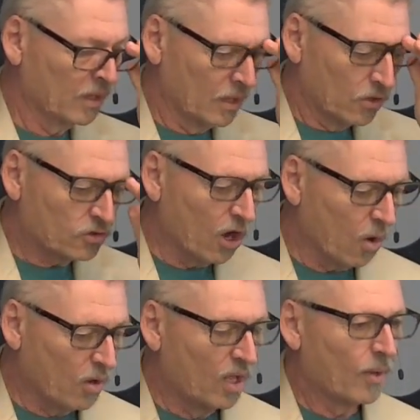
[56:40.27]

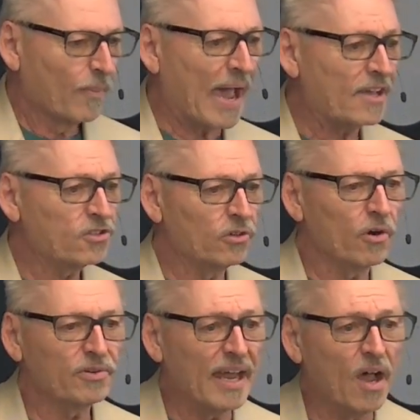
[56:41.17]
So Pastor
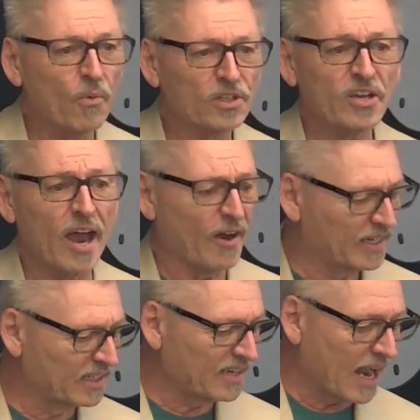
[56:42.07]
Odell retiring
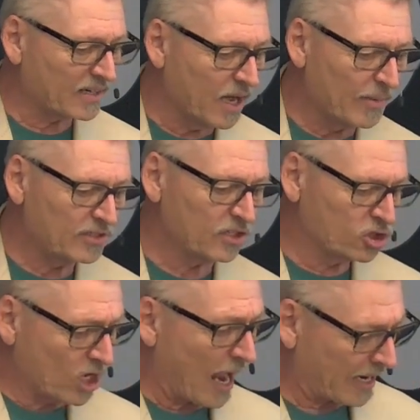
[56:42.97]
did not come as a
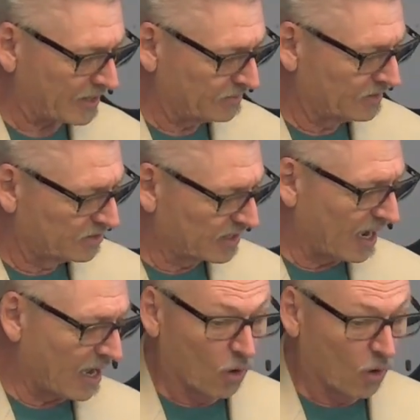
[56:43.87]
shock to God.